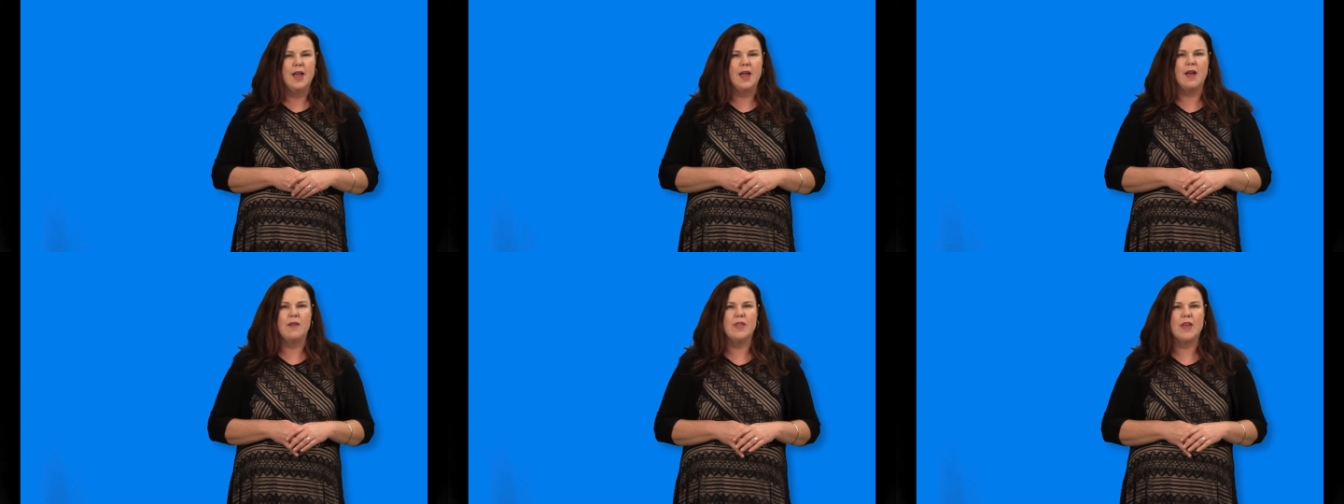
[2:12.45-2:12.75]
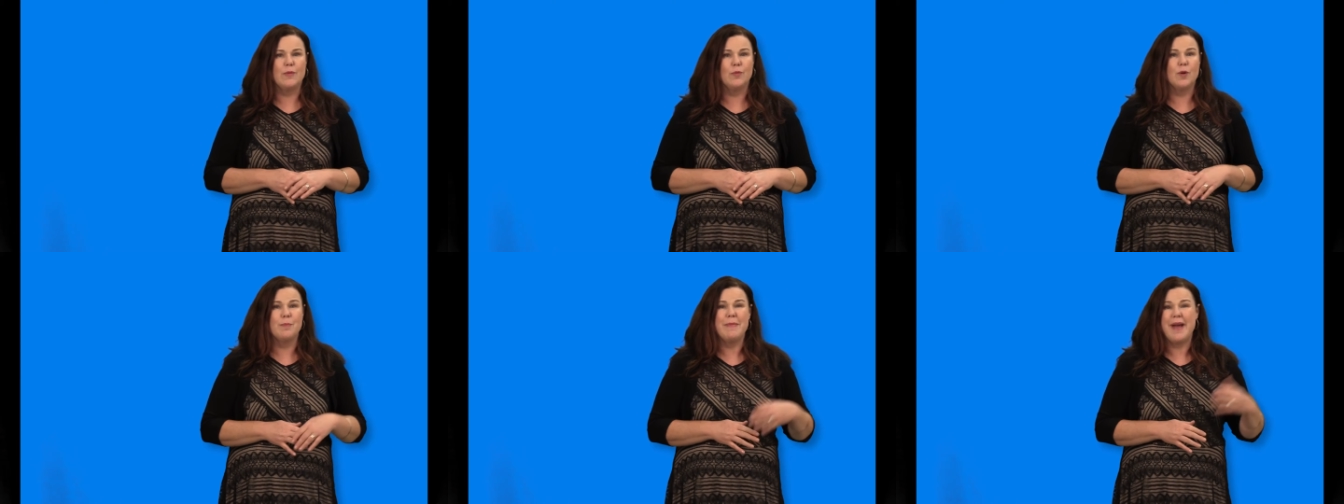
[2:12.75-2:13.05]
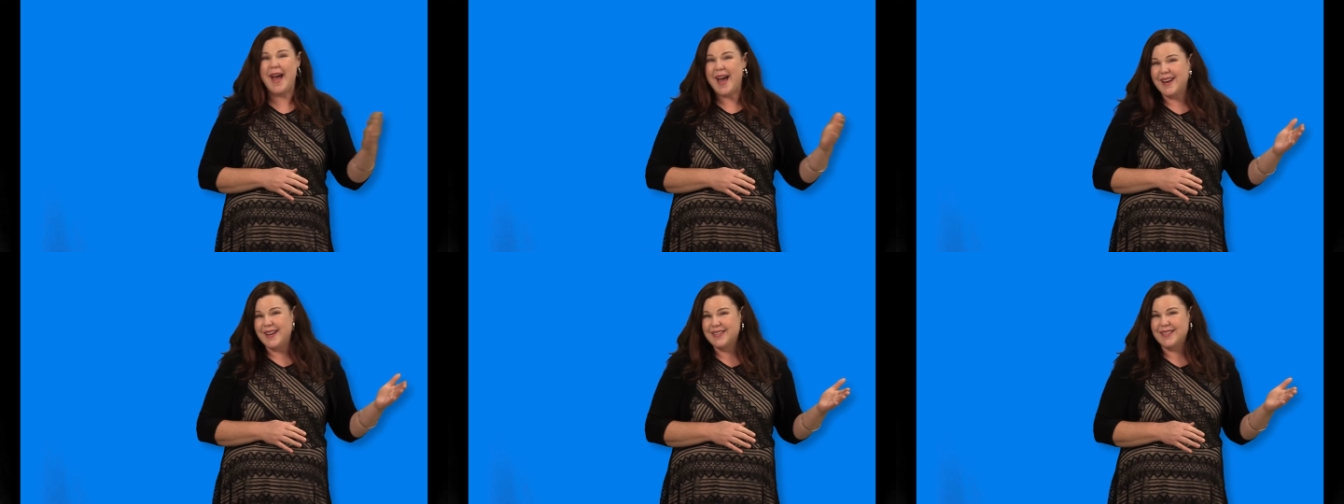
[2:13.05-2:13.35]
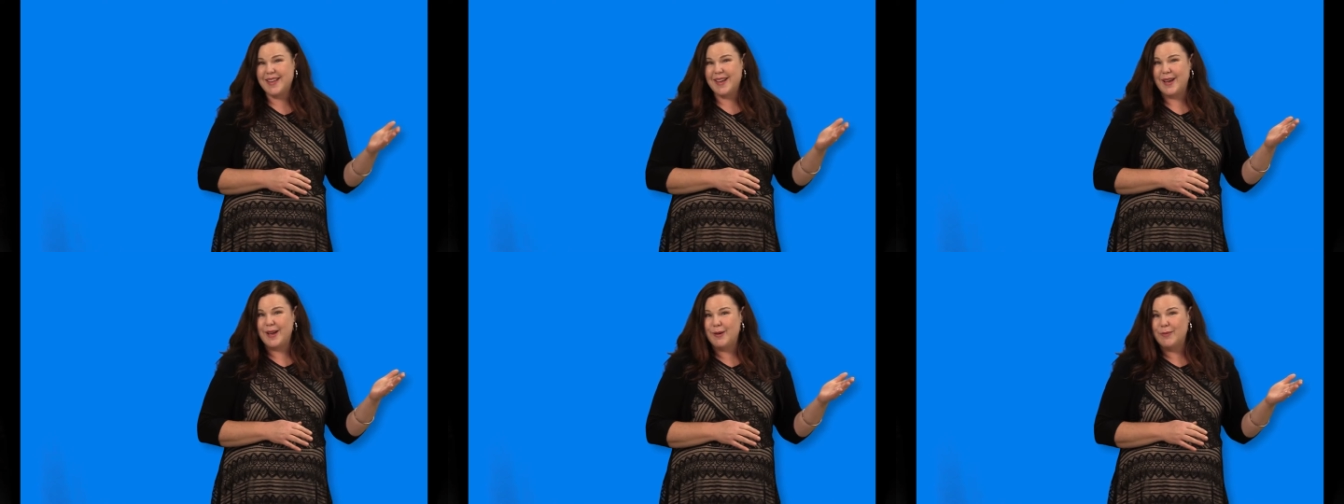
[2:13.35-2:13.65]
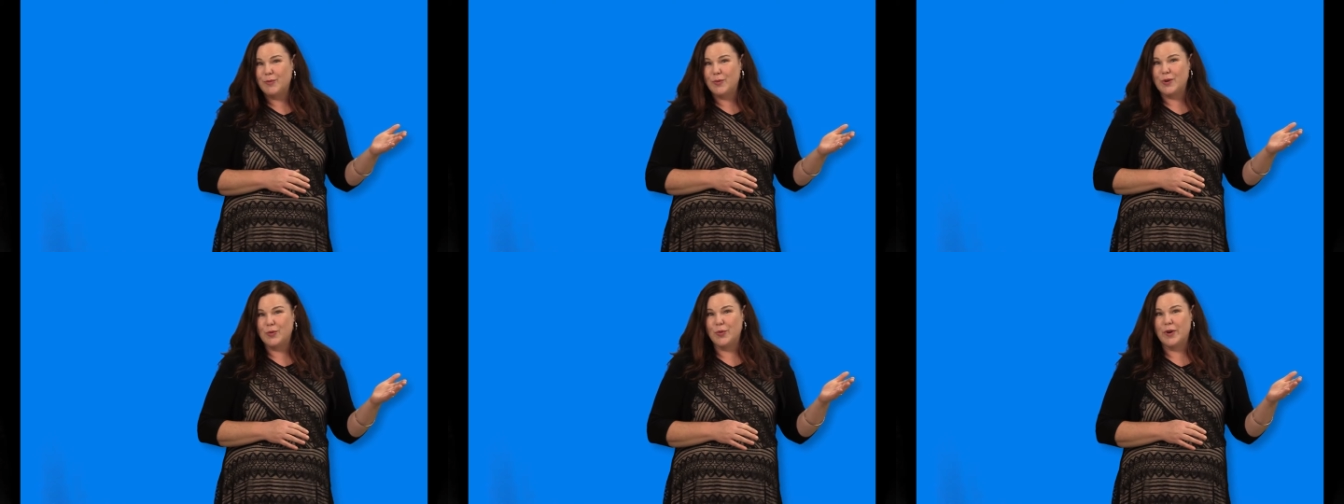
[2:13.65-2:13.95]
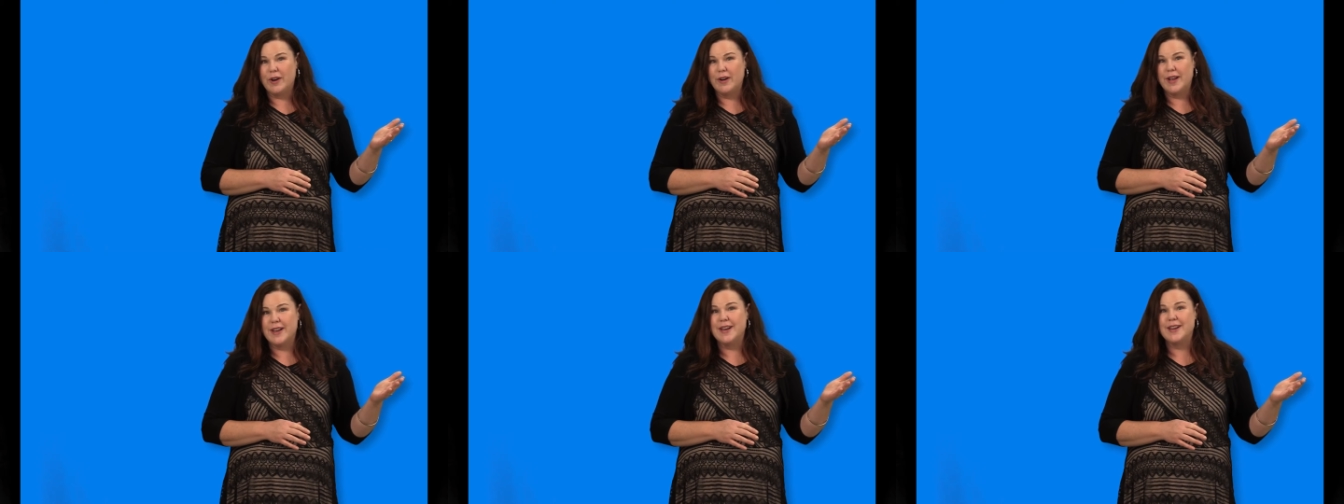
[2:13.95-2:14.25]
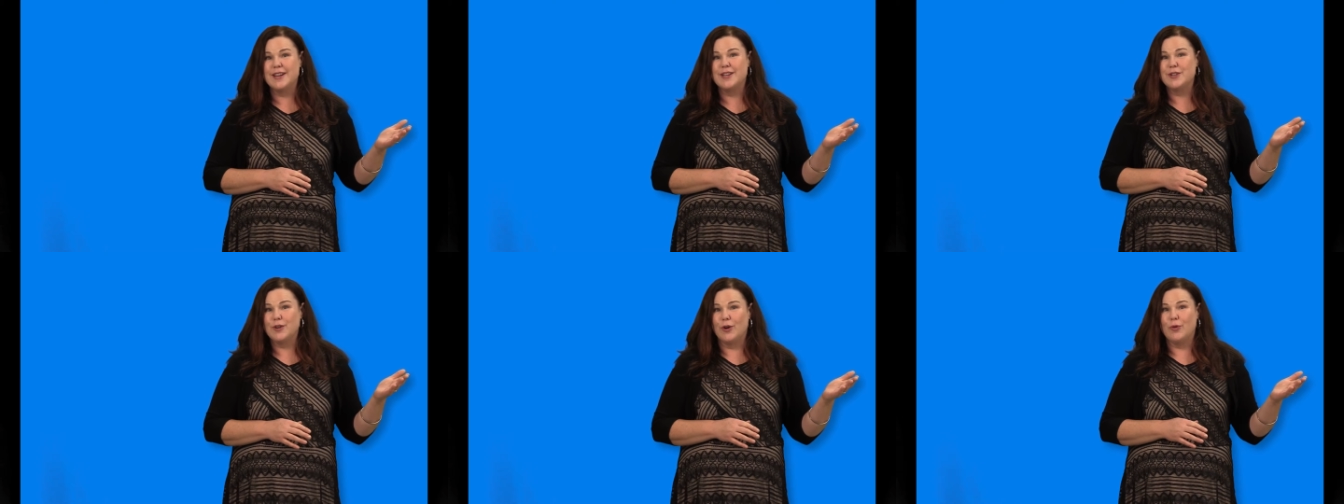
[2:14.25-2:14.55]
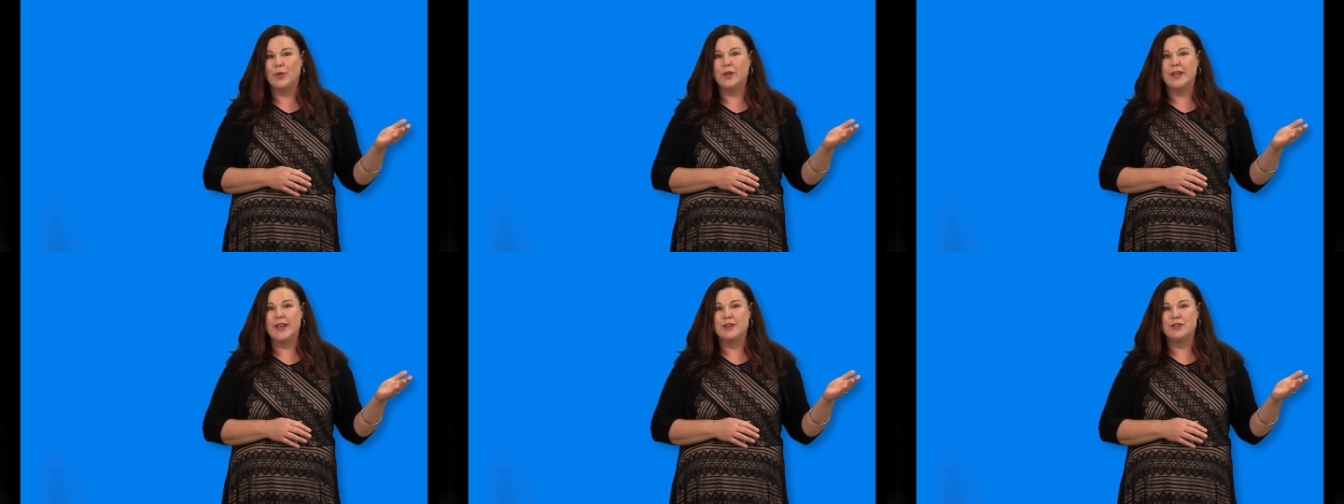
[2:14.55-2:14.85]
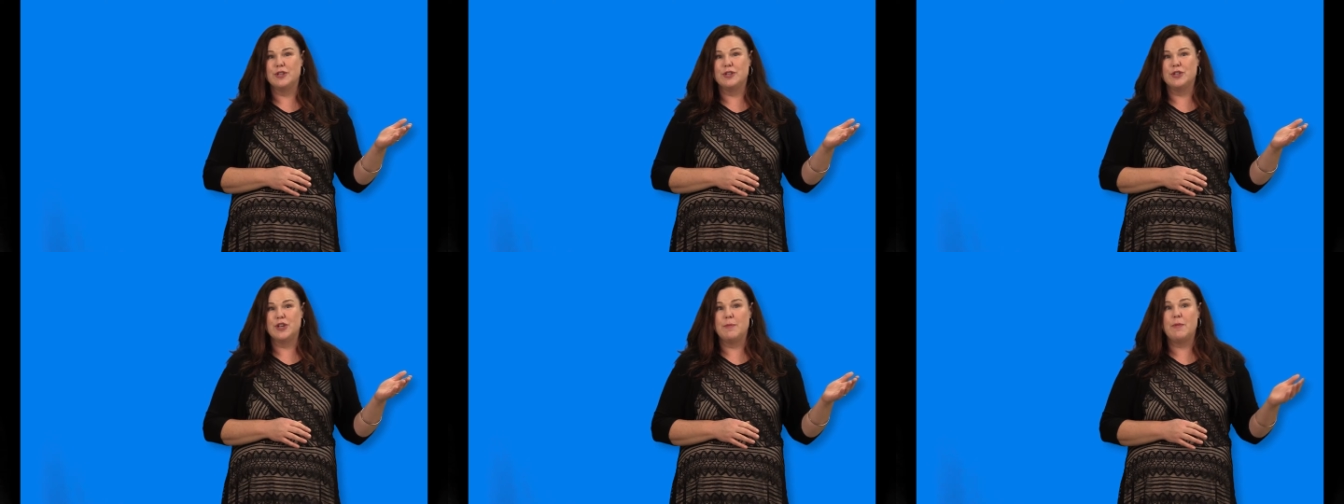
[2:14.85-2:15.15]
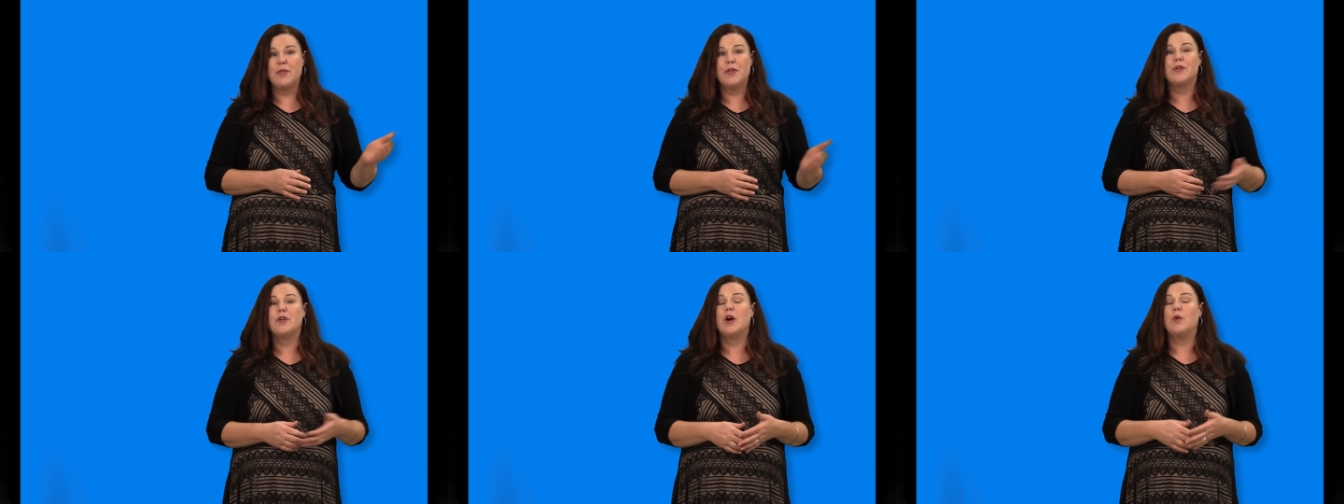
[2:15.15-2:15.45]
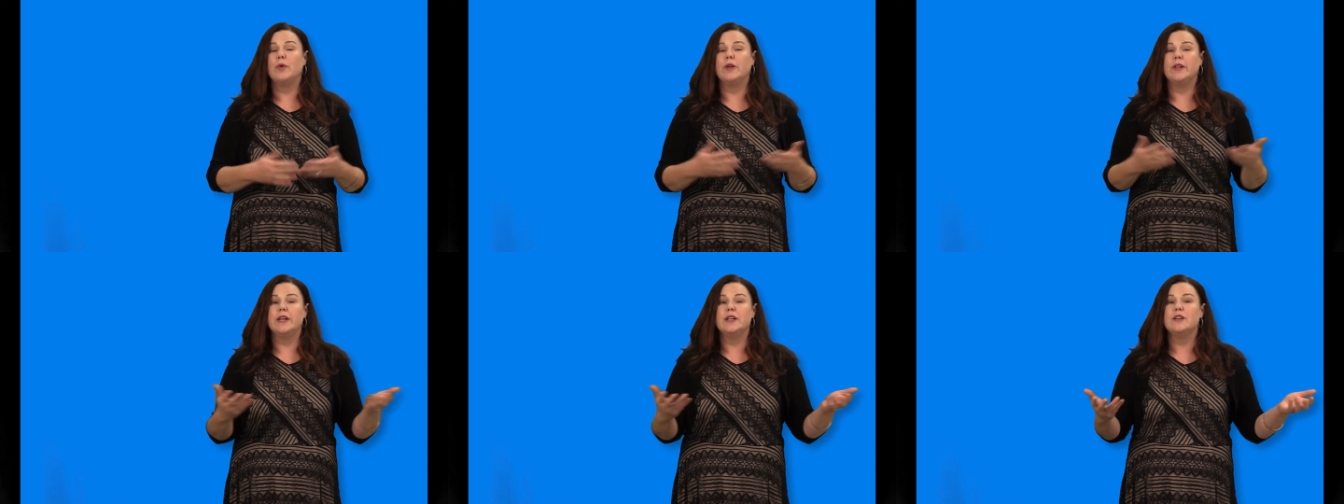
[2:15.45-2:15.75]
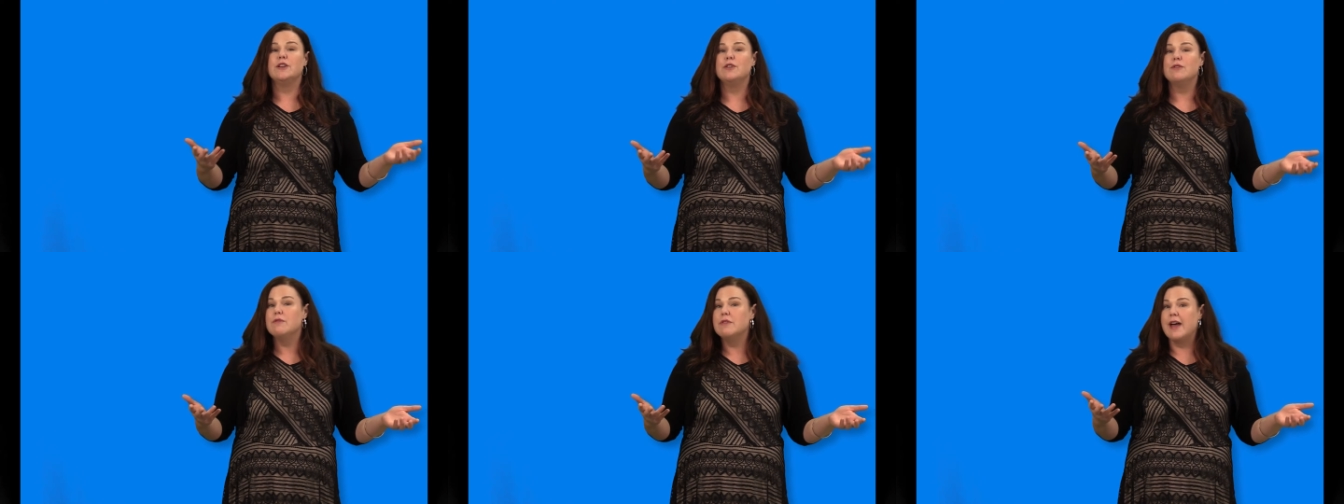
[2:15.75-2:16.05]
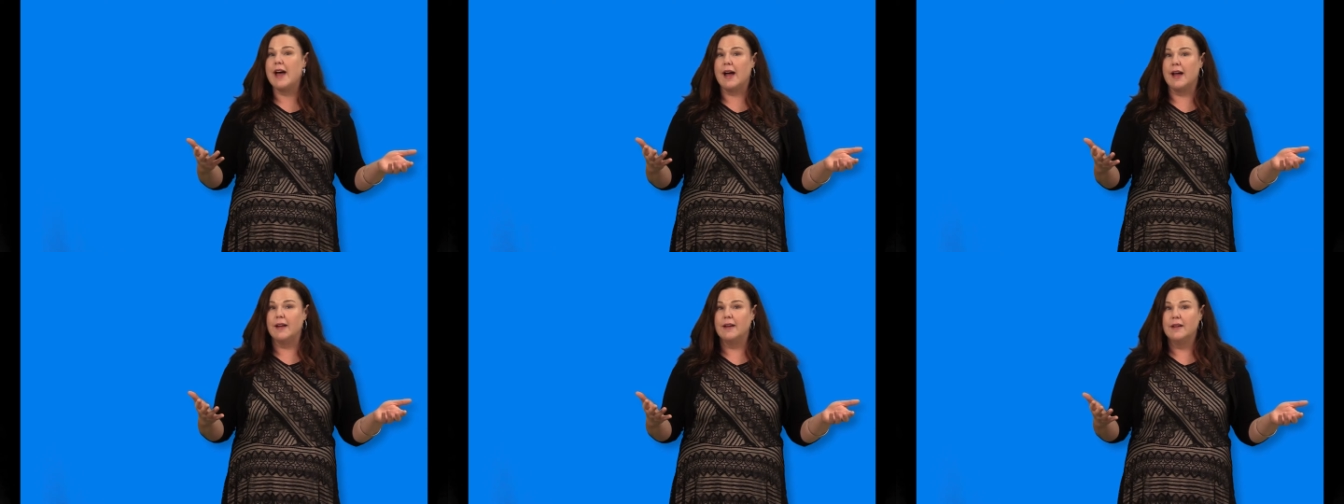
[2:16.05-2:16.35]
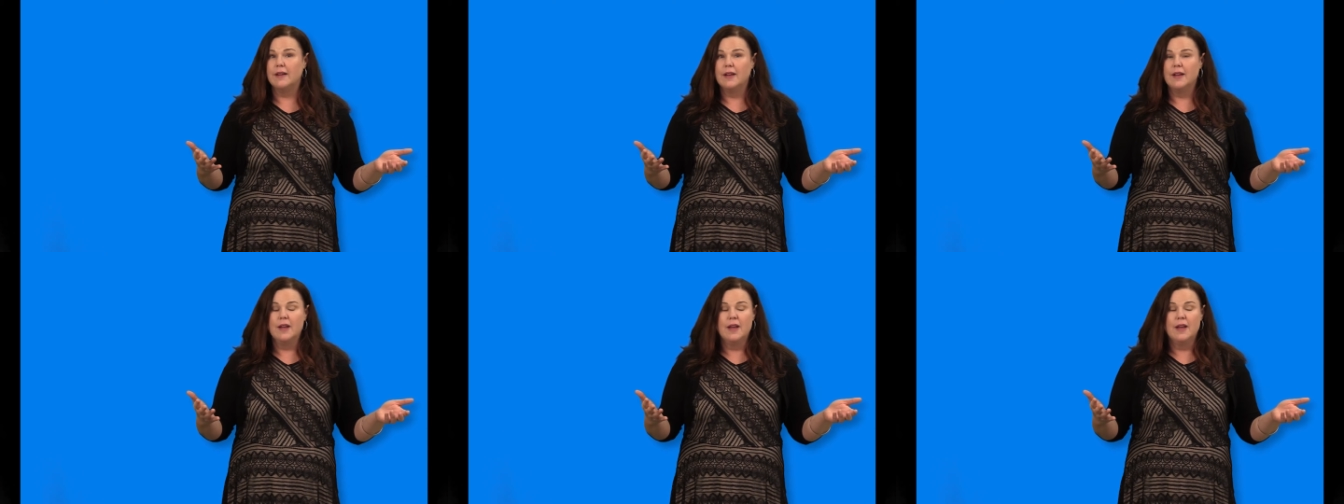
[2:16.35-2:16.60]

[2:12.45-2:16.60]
And then we're mad at them when we're in an adult relationship and they're not willing to do that.